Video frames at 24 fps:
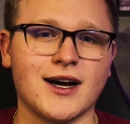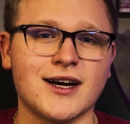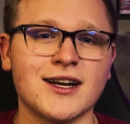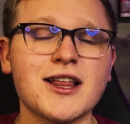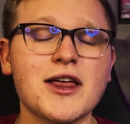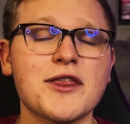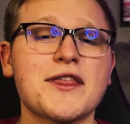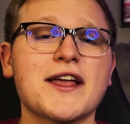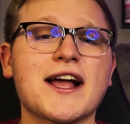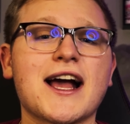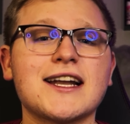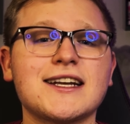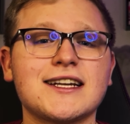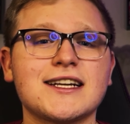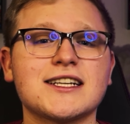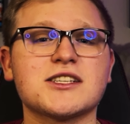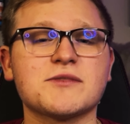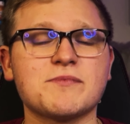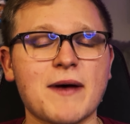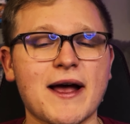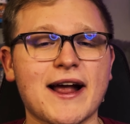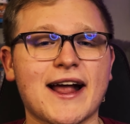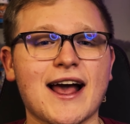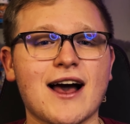Another thing I did
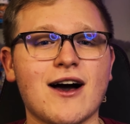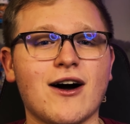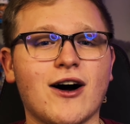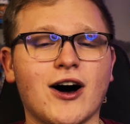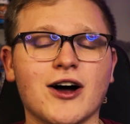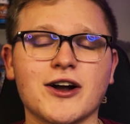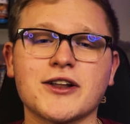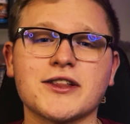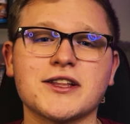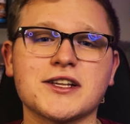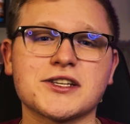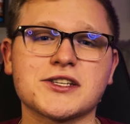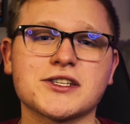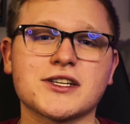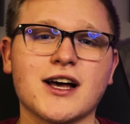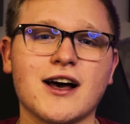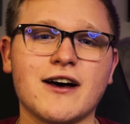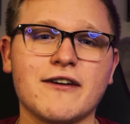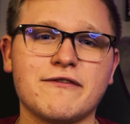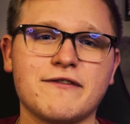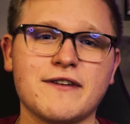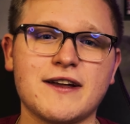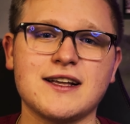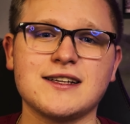spec out onto the
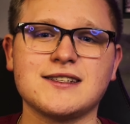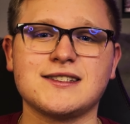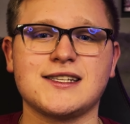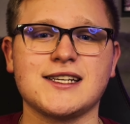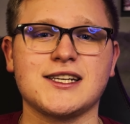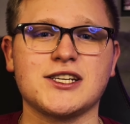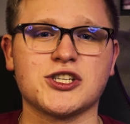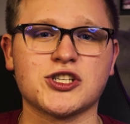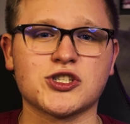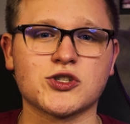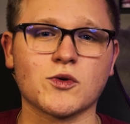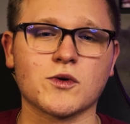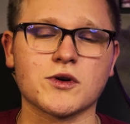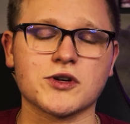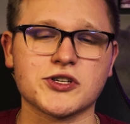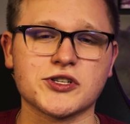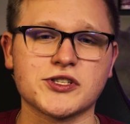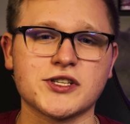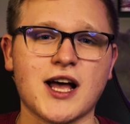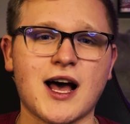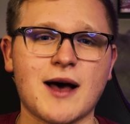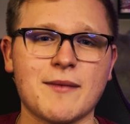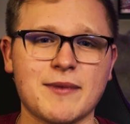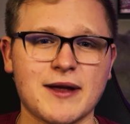SCUF is the short
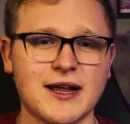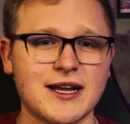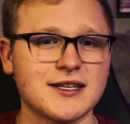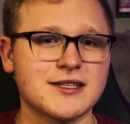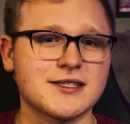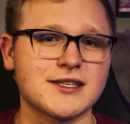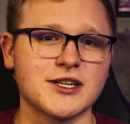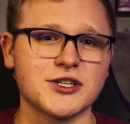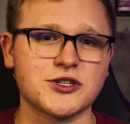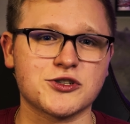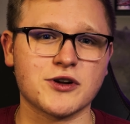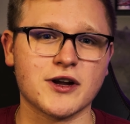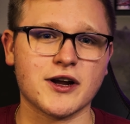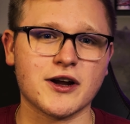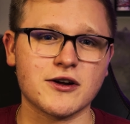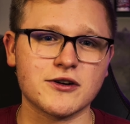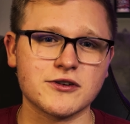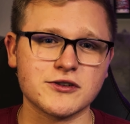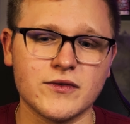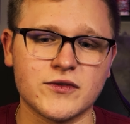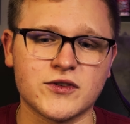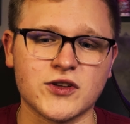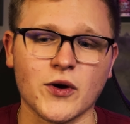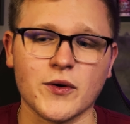stop instant
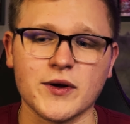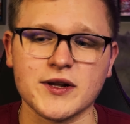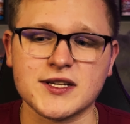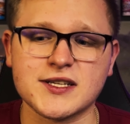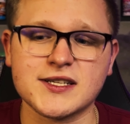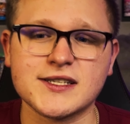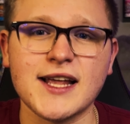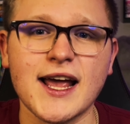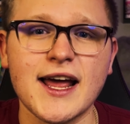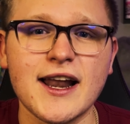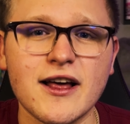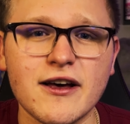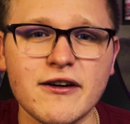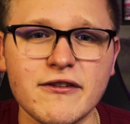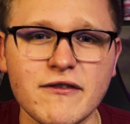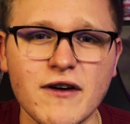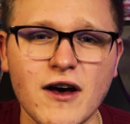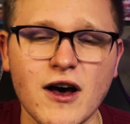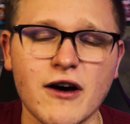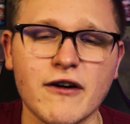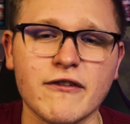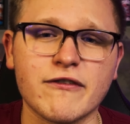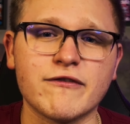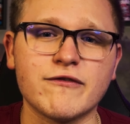triggers. So instead of
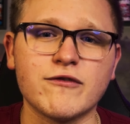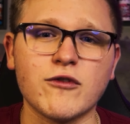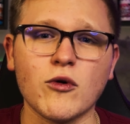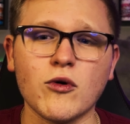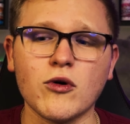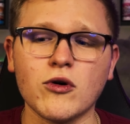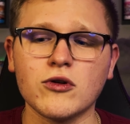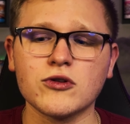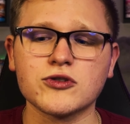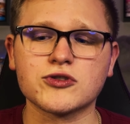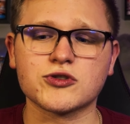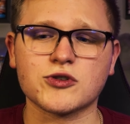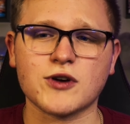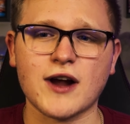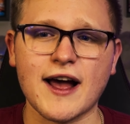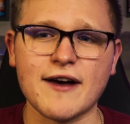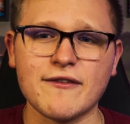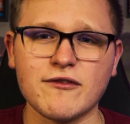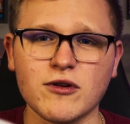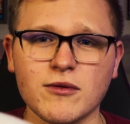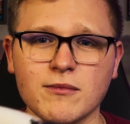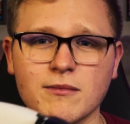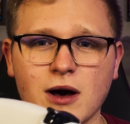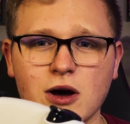a full
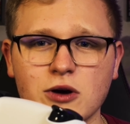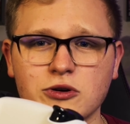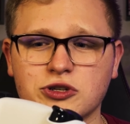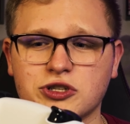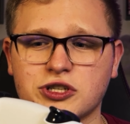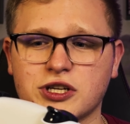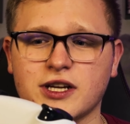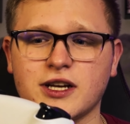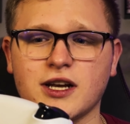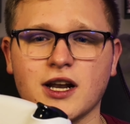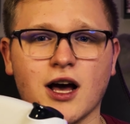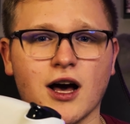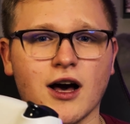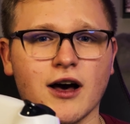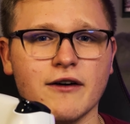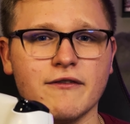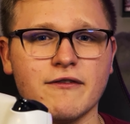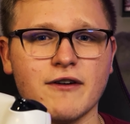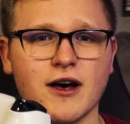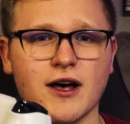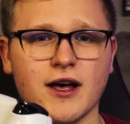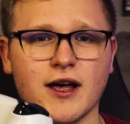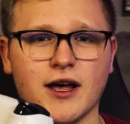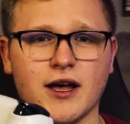travel motion
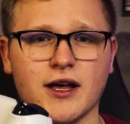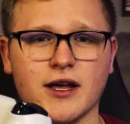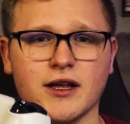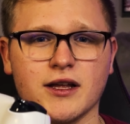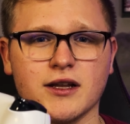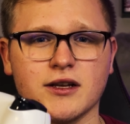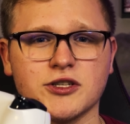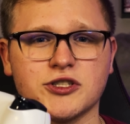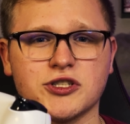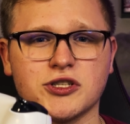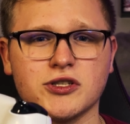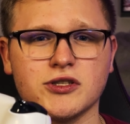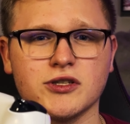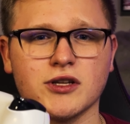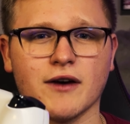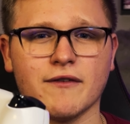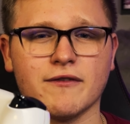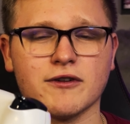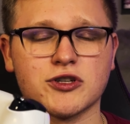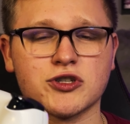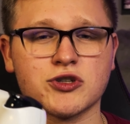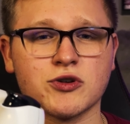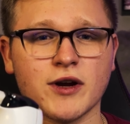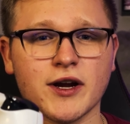of a
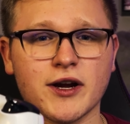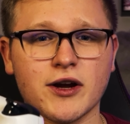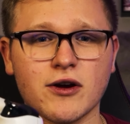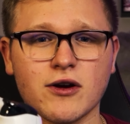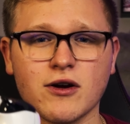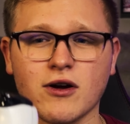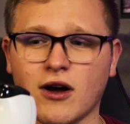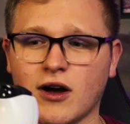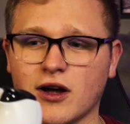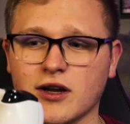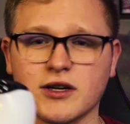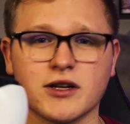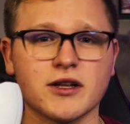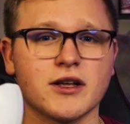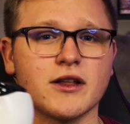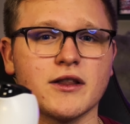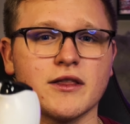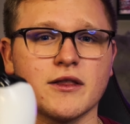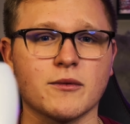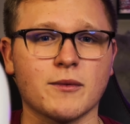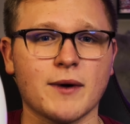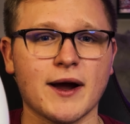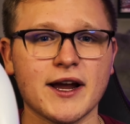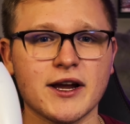of a trigger onto
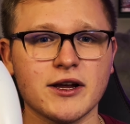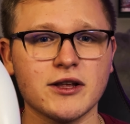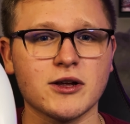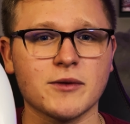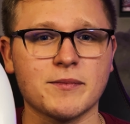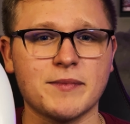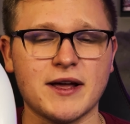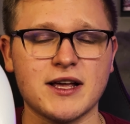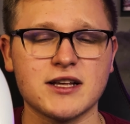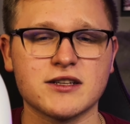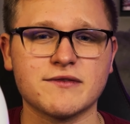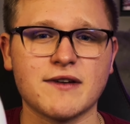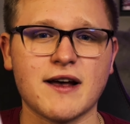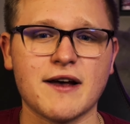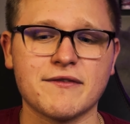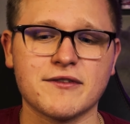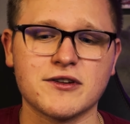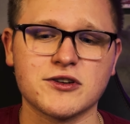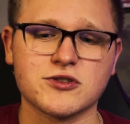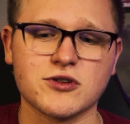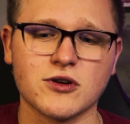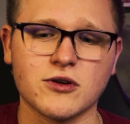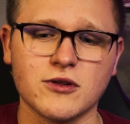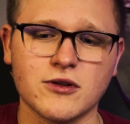the regular PS5
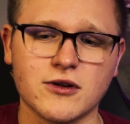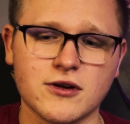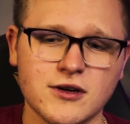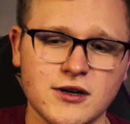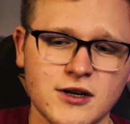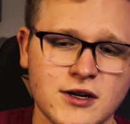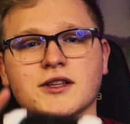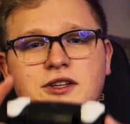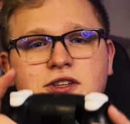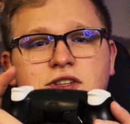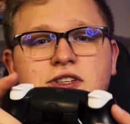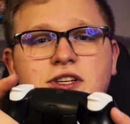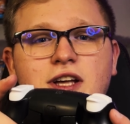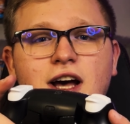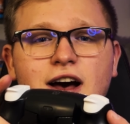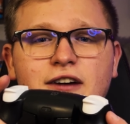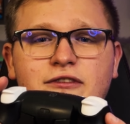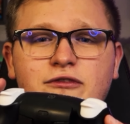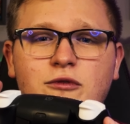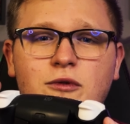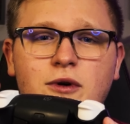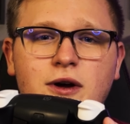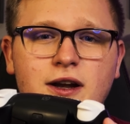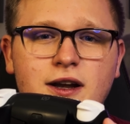controller. The
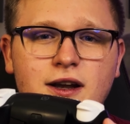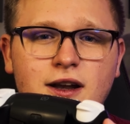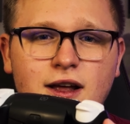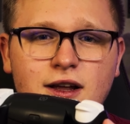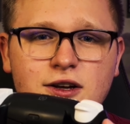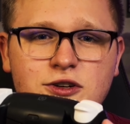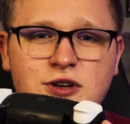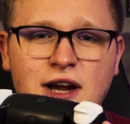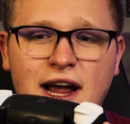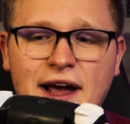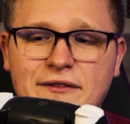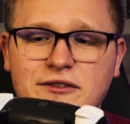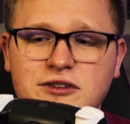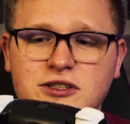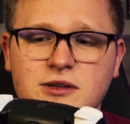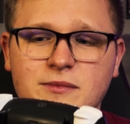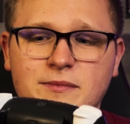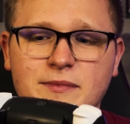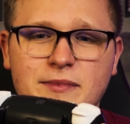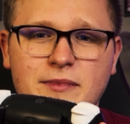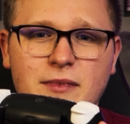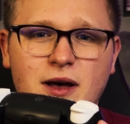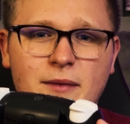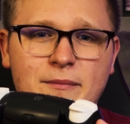SCUF one travels
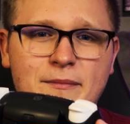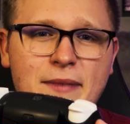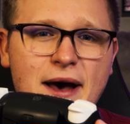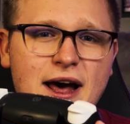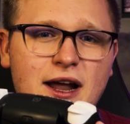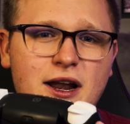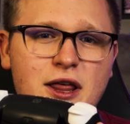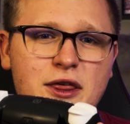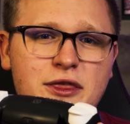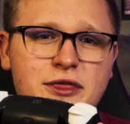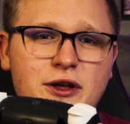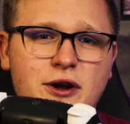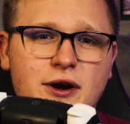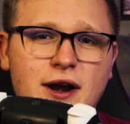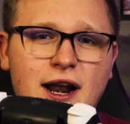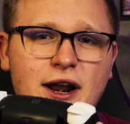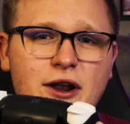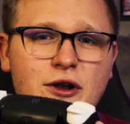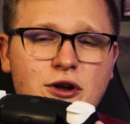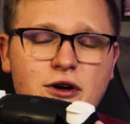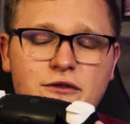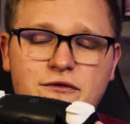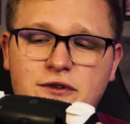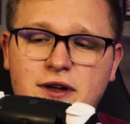a, about a third. I
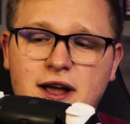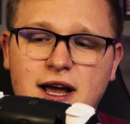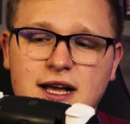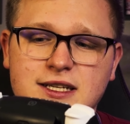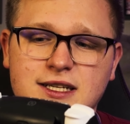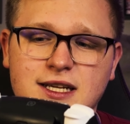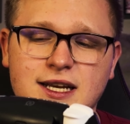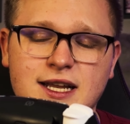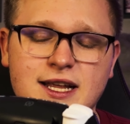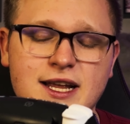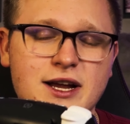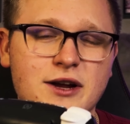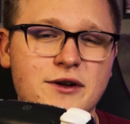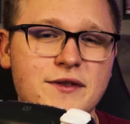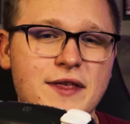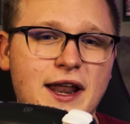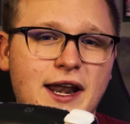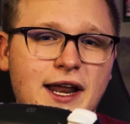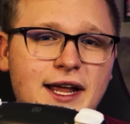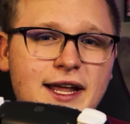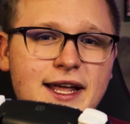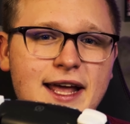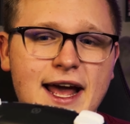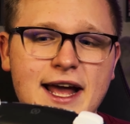don't know if you guys can hear that
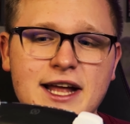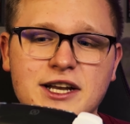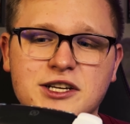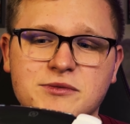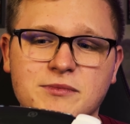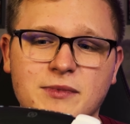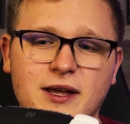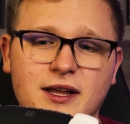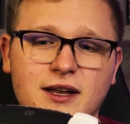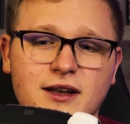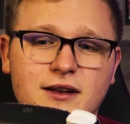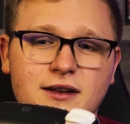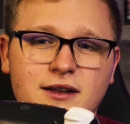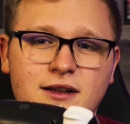engagement,